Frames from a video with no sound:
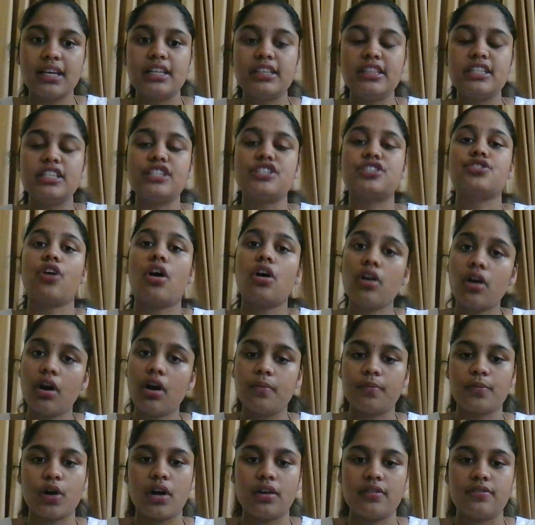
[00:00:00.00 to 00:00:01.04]
the
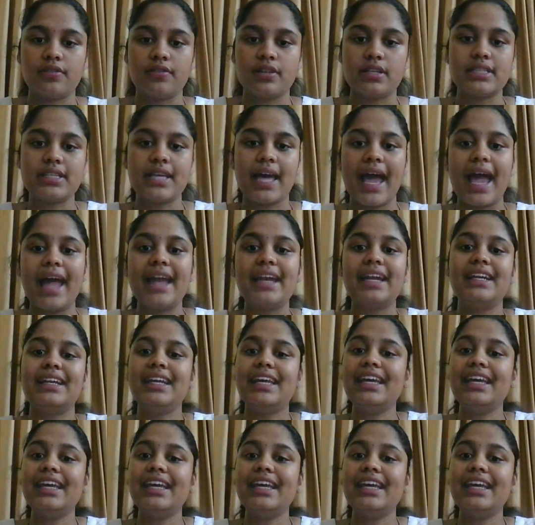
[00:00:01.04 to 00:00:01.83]
Stockholm Conference and an